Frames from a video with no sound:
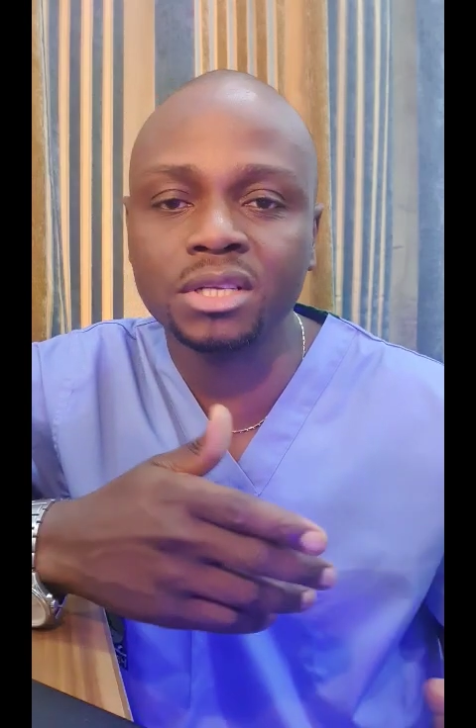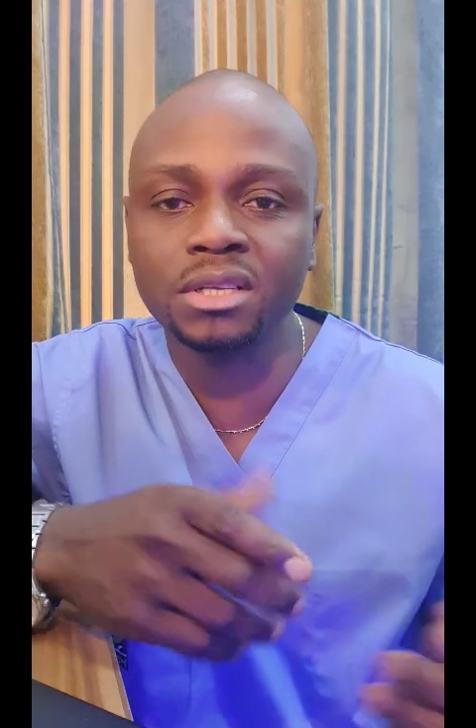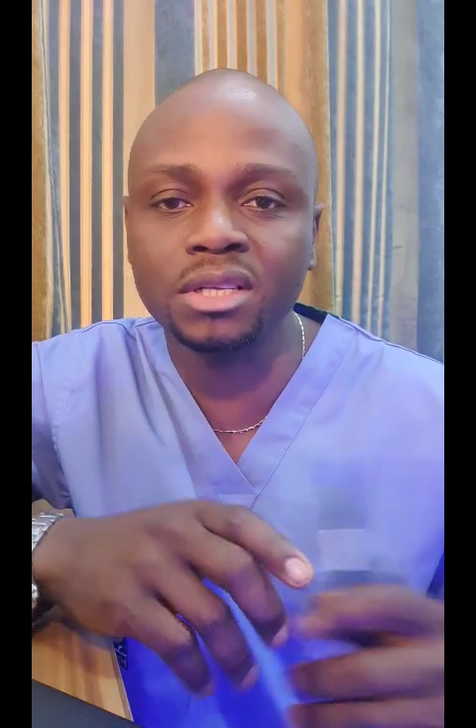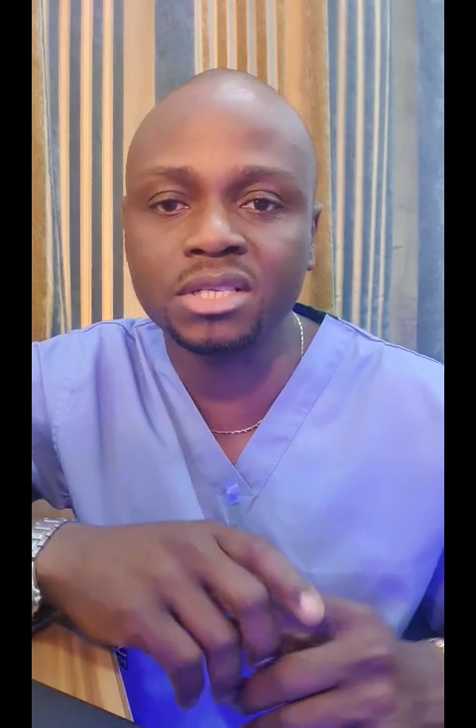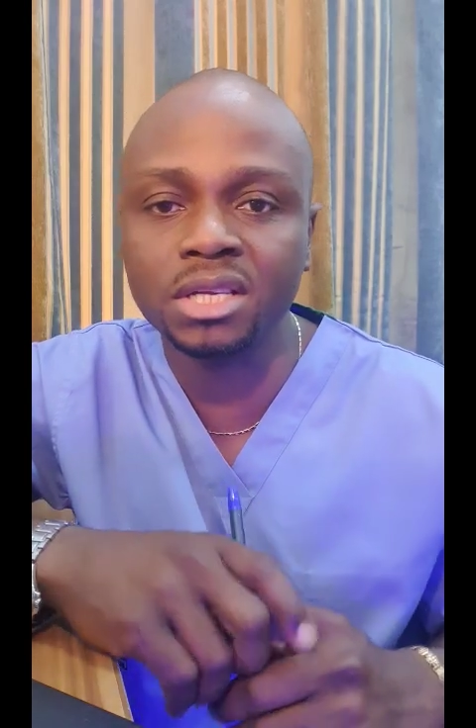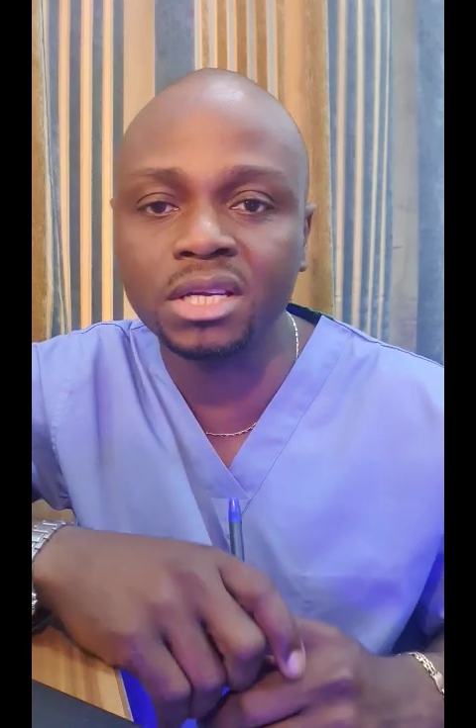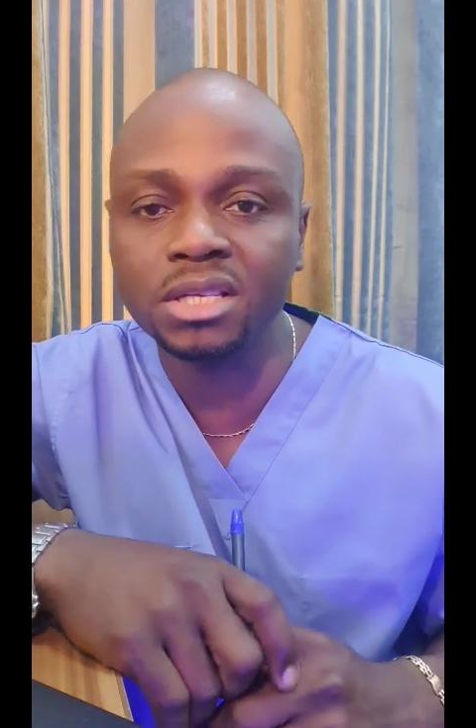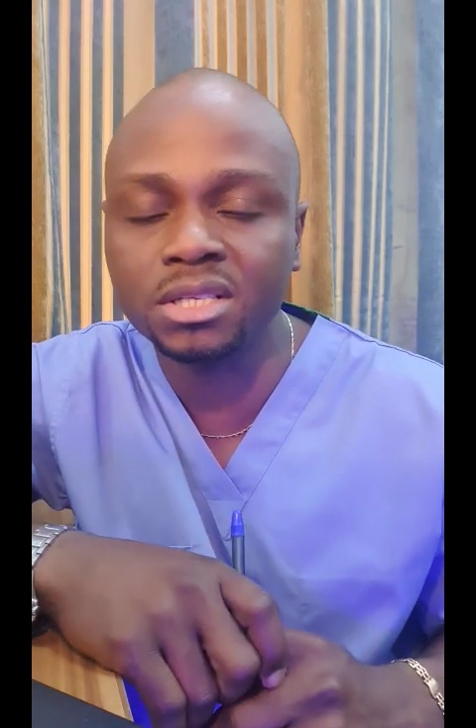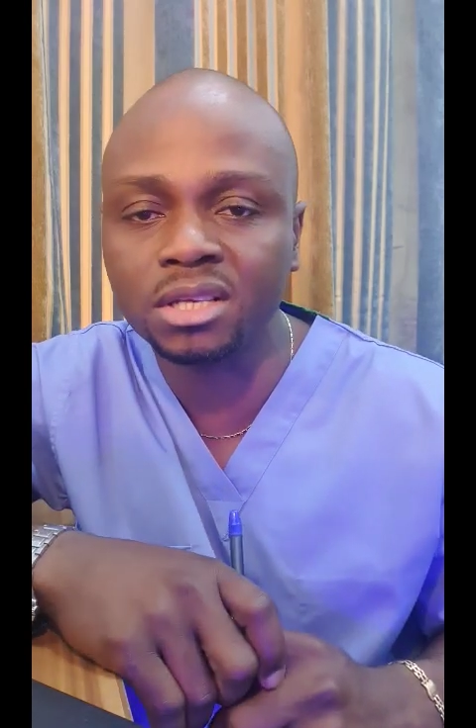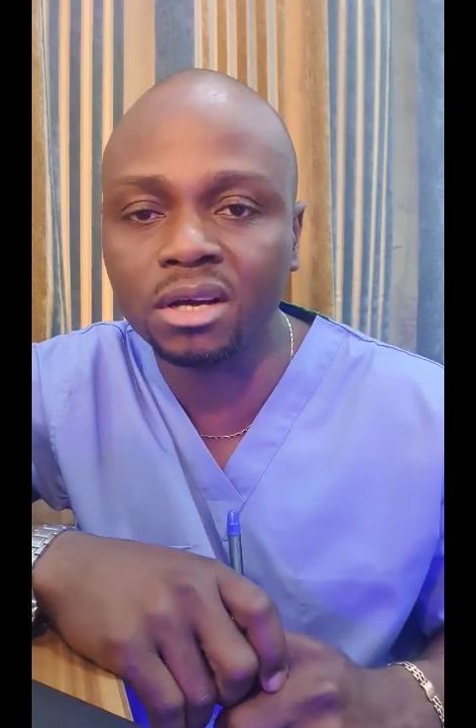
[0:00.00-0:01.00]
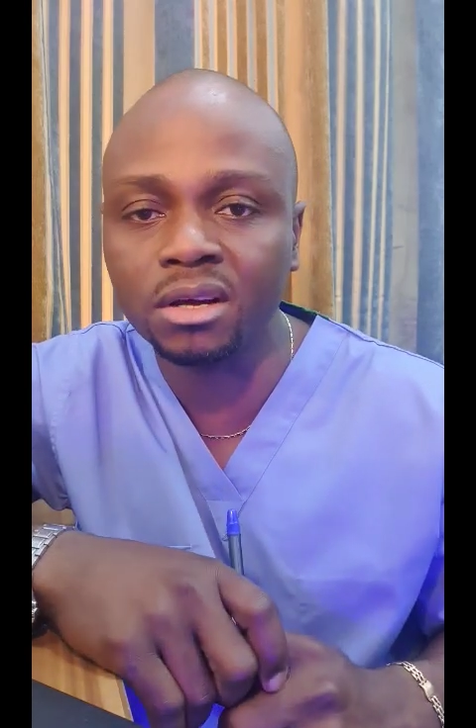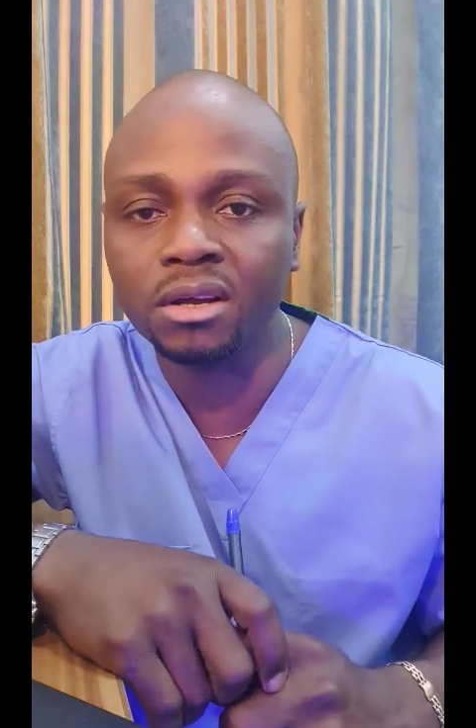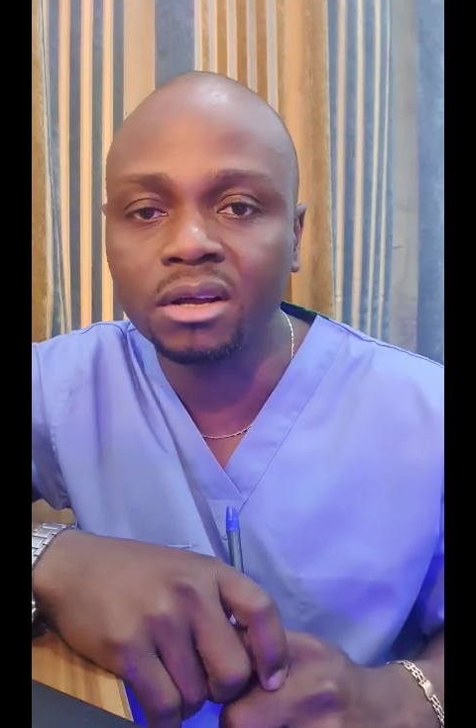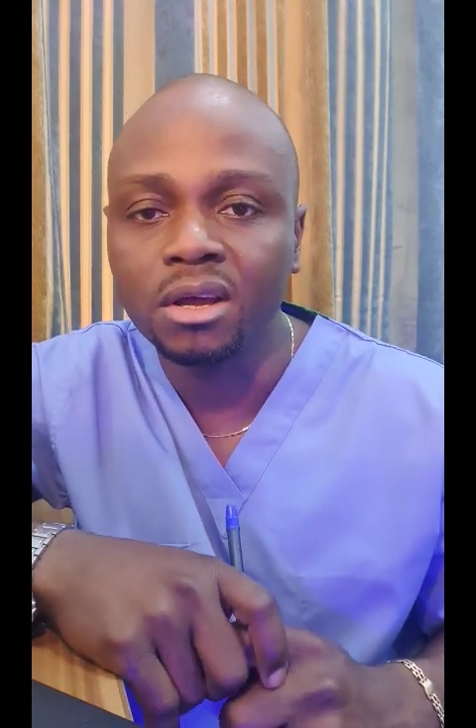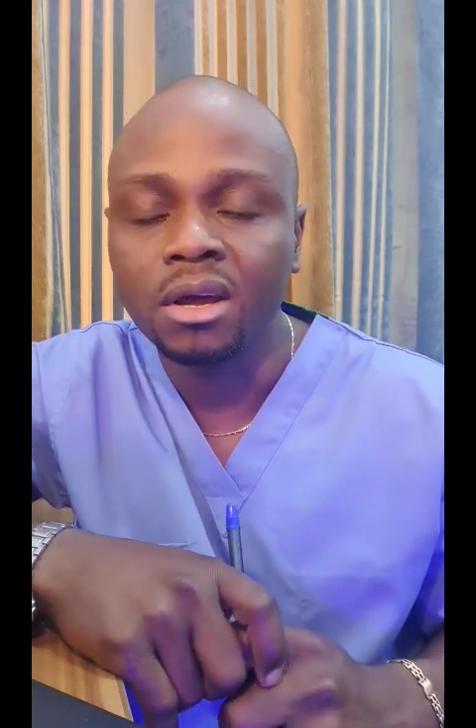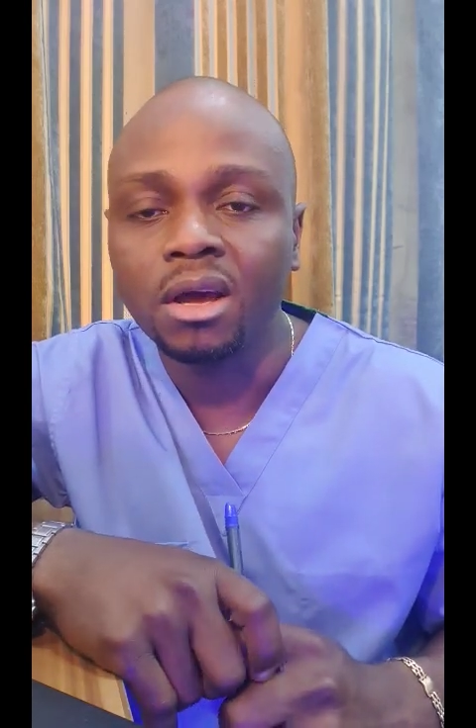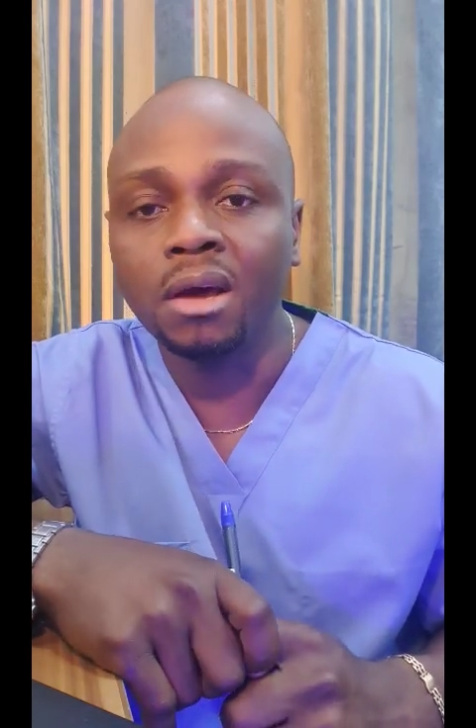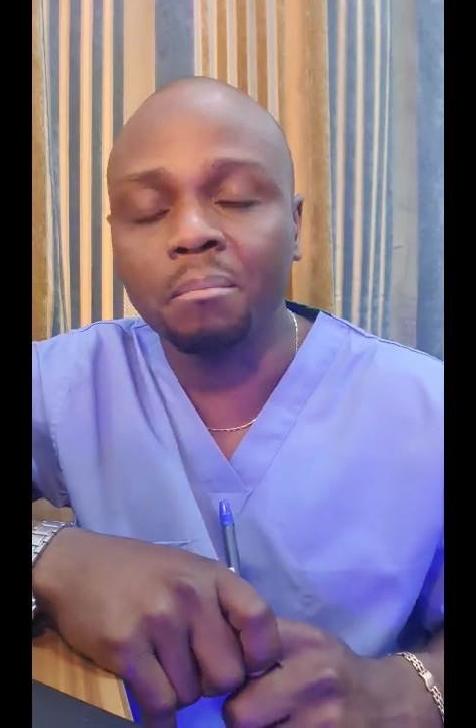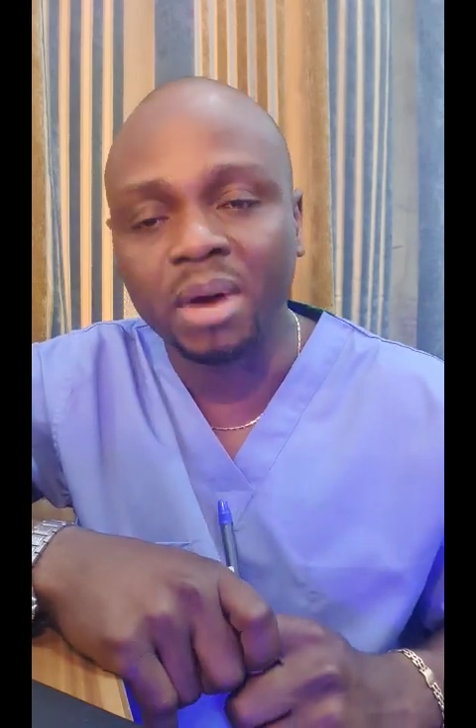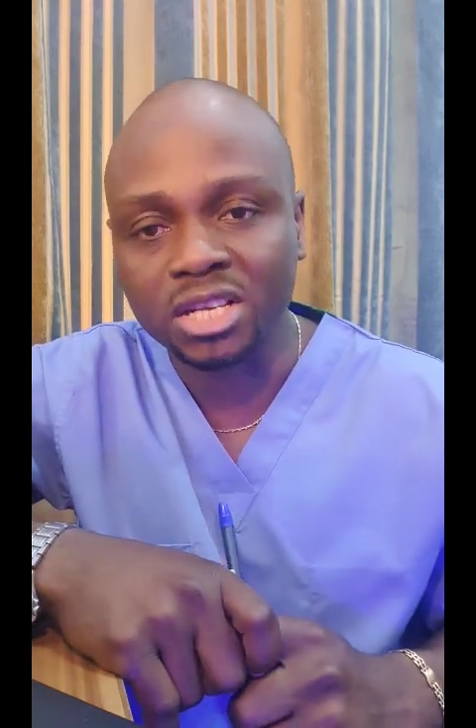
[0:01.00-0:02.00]
disease
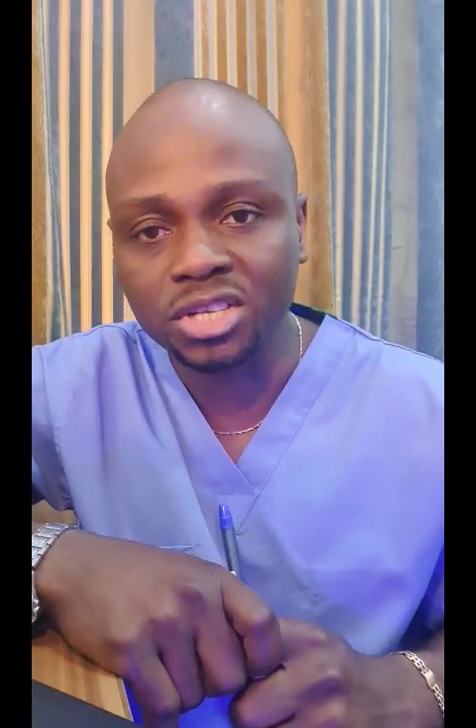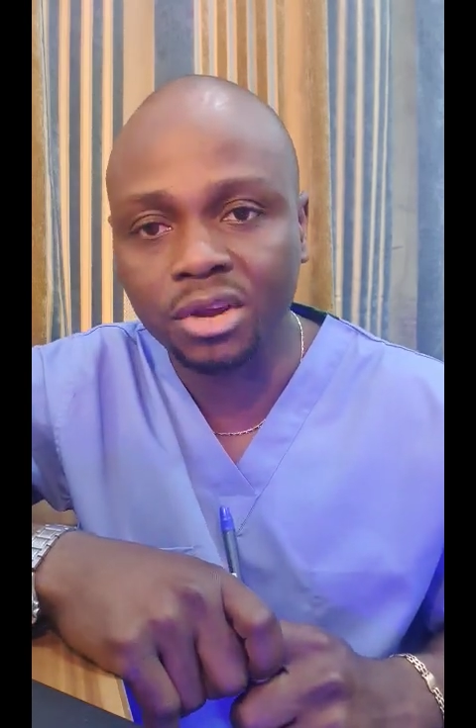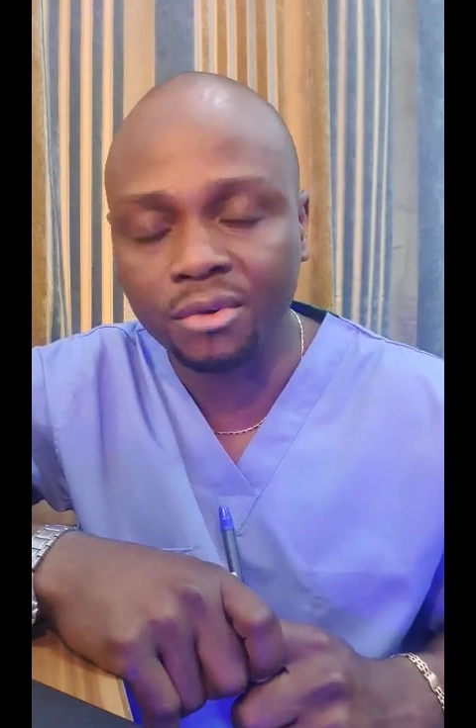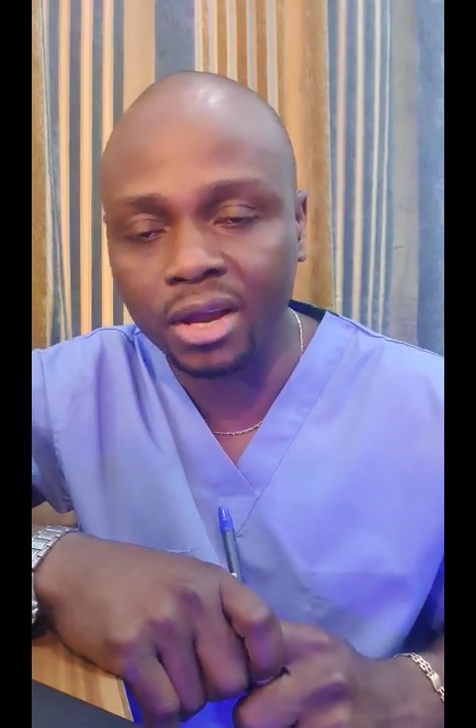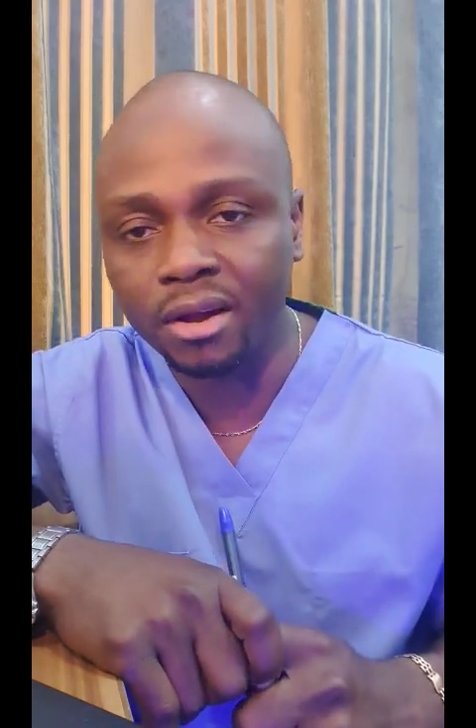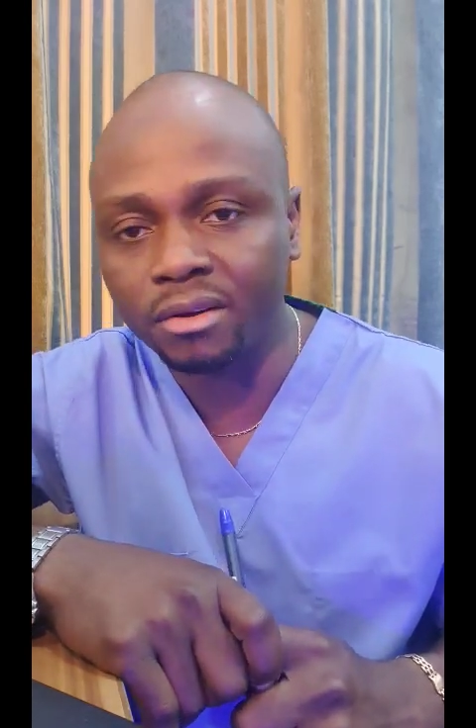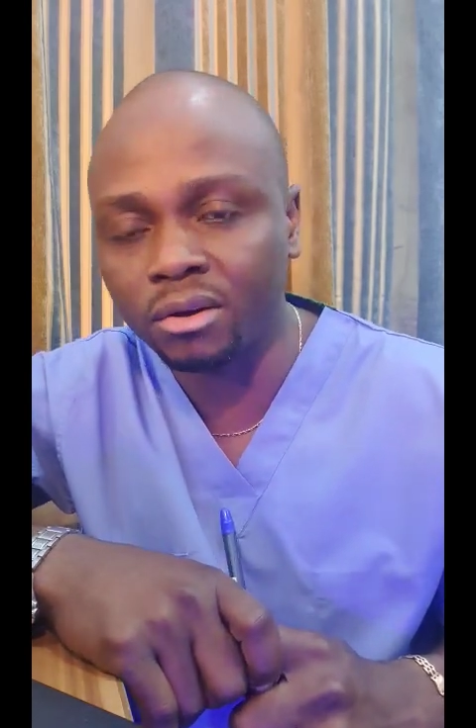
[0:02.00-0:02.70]
bacteria.